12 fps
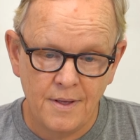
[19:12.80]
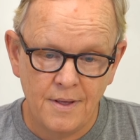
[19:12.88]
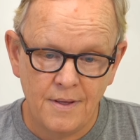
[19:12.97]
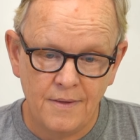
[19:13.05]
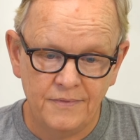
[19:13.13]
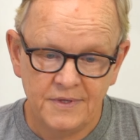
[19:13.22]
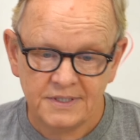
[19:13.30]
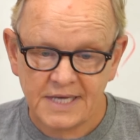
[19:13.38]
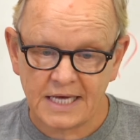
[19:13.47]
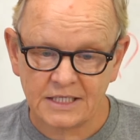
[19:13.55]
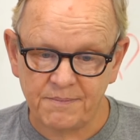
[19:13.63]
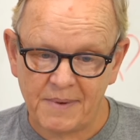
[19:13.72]
this
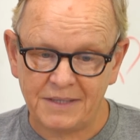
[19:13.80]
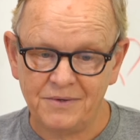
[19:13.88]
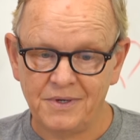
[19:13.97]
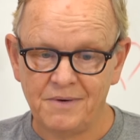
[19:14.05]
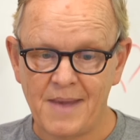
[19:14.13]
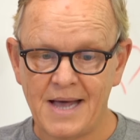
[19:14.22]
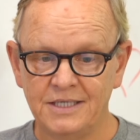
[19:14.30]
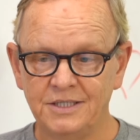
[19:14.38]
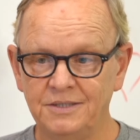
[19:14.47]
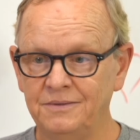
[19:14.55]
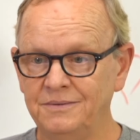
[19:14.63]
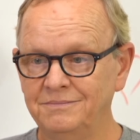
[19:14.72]
aspect, you can
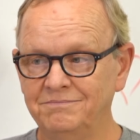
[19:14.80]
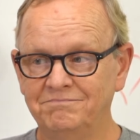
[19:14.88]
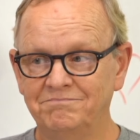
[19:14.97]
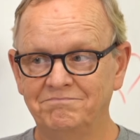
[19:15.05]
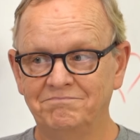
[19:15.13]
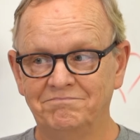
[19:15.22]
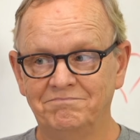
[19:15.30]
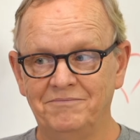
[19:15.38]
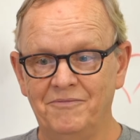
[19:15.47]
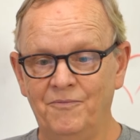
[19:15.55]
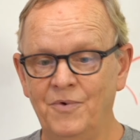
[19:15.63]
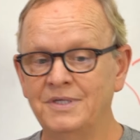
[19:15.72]
imagine
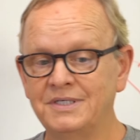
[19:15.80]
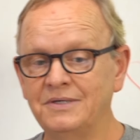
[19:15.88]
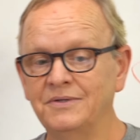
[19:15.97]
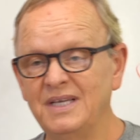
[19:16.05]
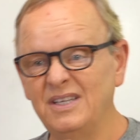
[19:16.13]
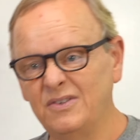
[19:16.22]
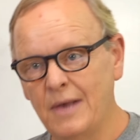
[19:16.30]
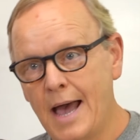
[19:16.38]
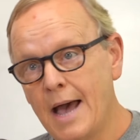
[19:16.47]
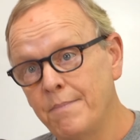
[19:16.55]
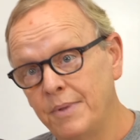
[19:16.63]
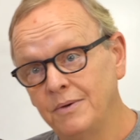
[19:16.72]
what still needs to
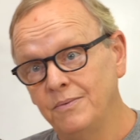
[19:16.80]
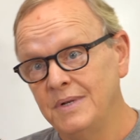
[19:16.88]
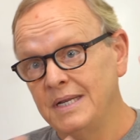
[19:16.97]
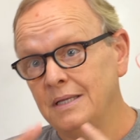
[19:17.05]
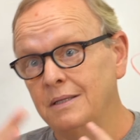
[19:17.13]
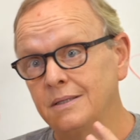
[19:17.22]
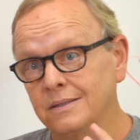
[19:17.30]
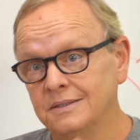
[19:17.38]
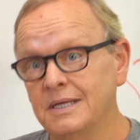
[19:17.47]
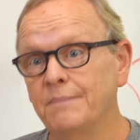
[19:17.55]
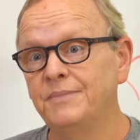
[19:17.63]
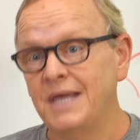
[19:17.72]
happen. We need
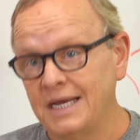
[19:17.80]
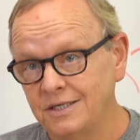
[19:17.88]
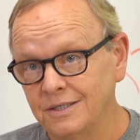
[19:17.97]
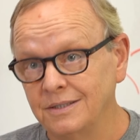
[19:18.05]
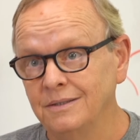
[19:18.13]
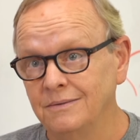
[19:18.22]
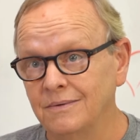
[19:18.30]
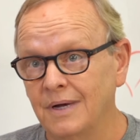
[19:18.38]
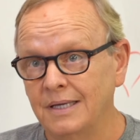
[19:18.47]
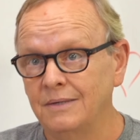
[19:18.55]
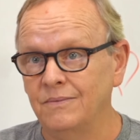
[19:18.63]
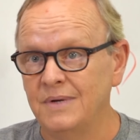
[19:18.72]
septation,
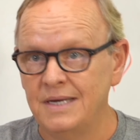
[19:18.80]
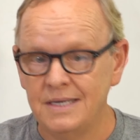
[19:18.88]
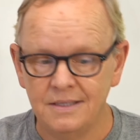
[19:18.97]
right? We need